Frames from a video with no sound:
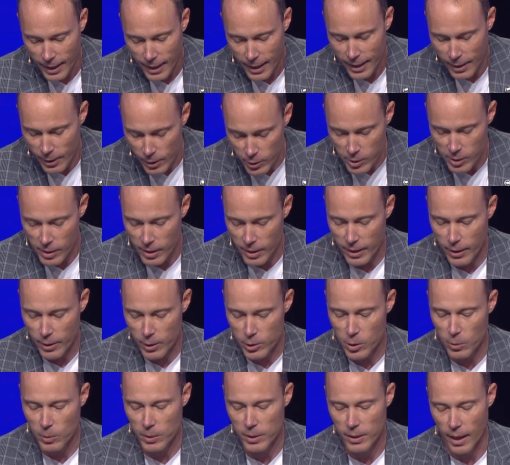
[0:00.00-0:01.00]
Here's
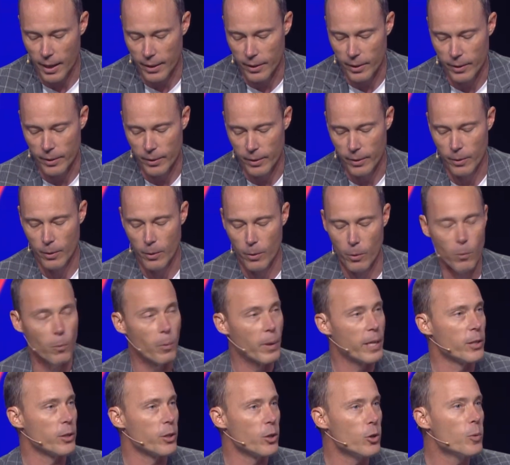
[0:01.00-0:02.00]
the one-liner.
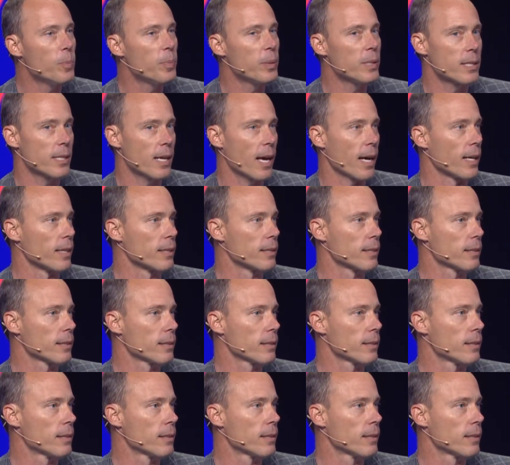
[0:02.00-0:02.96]
When you possess